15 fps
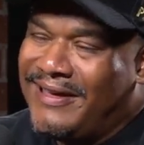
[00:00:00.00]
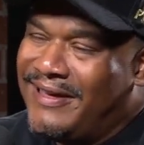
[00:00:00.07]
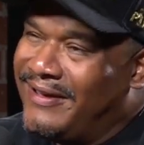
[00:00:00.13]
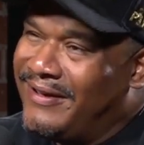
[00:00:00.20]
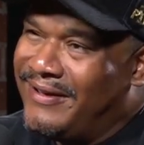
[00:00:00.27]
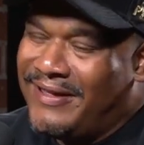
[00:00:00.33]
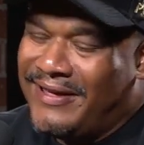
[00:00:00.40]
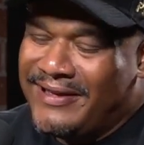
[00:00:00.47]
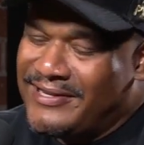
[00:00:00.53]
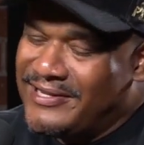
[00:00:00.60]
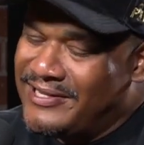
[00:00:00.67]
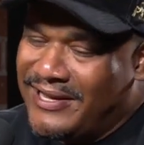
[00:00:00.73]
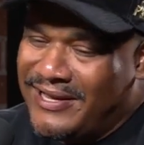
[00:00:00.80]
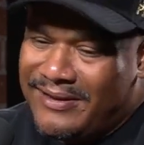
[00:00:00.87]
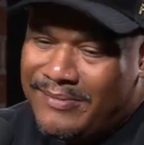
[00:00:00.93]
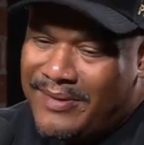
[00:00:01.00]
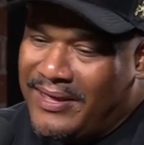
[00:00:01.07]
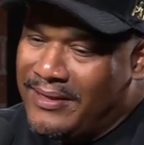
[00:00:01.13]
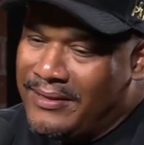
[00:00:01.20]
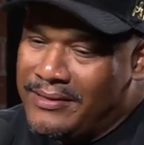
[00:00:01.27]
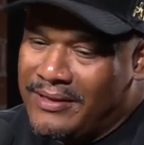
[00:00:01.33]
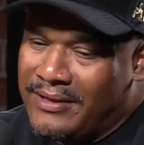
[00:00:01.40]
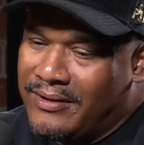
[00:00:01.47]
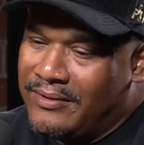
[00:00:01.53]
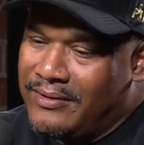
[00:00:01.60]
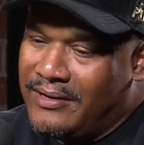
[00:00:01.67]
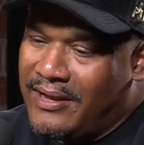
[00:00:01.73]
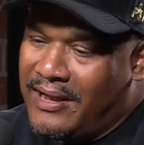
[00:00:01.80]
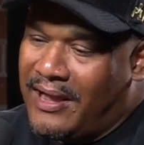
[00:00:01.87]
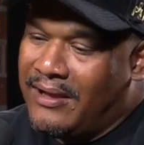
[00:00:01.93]
Yeah, all that shit, man. So
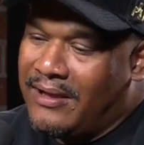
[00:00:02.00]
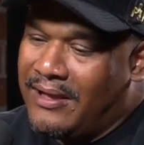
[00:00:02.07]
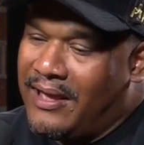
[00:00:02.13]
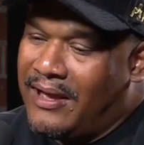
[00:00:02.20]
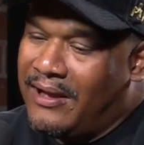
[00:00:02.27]
I